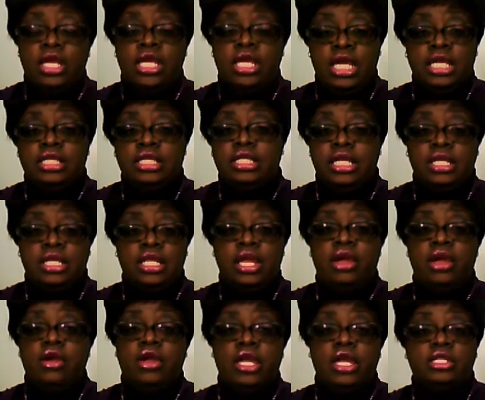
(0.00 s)
gets in
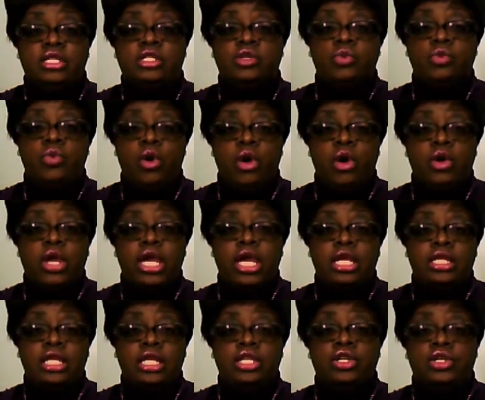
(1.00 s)
there and gets to
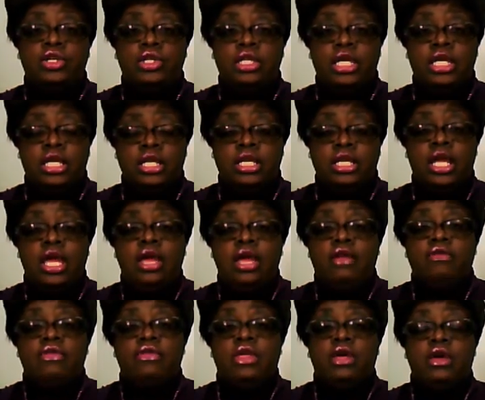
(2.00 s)
working, then
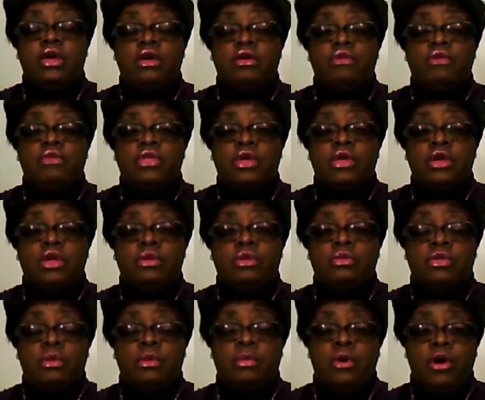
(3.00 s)
the
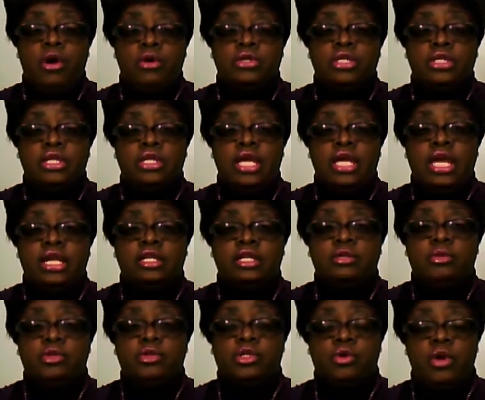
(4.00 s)
person that is
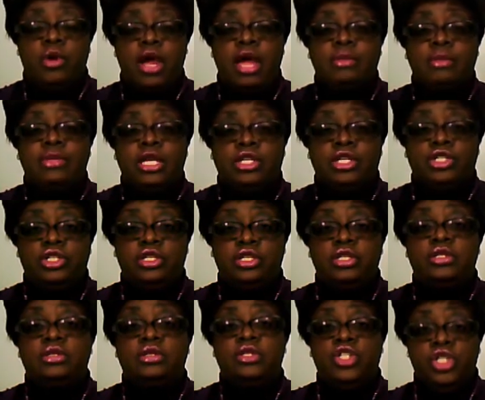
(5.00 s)
prescribed that
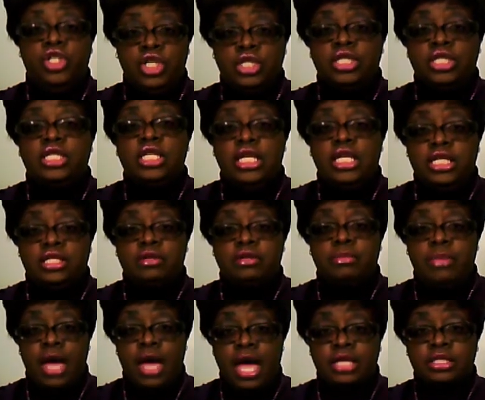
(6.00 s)
should see some
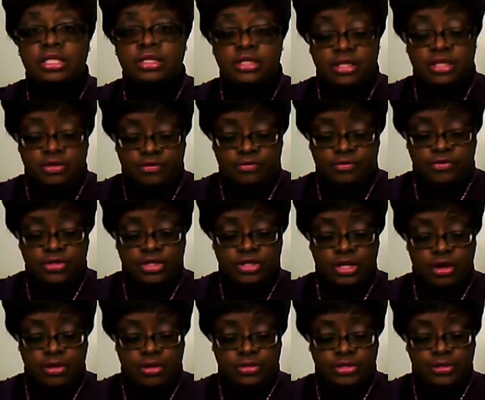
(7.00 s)
positive
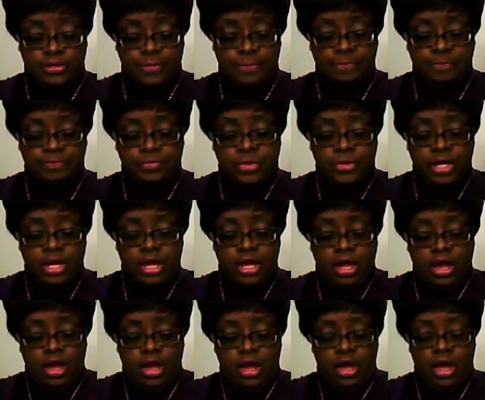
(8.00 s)
results.
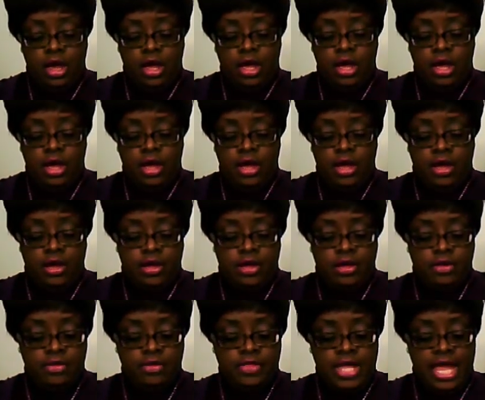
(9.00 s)

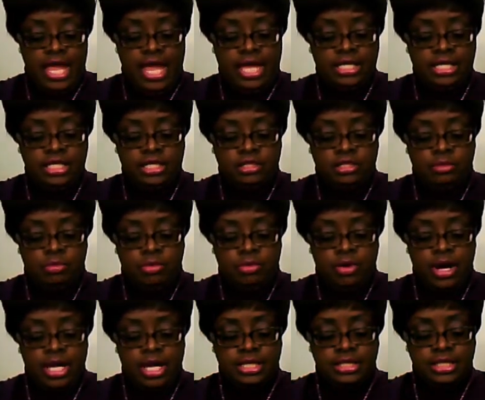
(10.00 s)
The
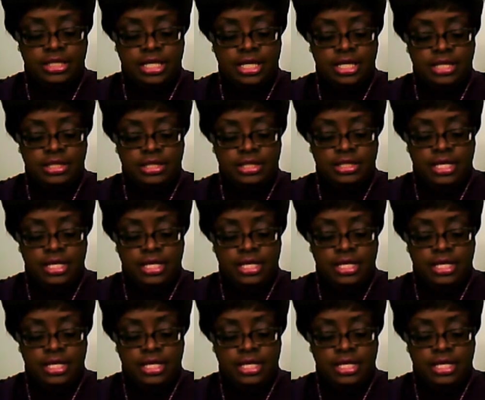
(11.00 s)
antidepressant,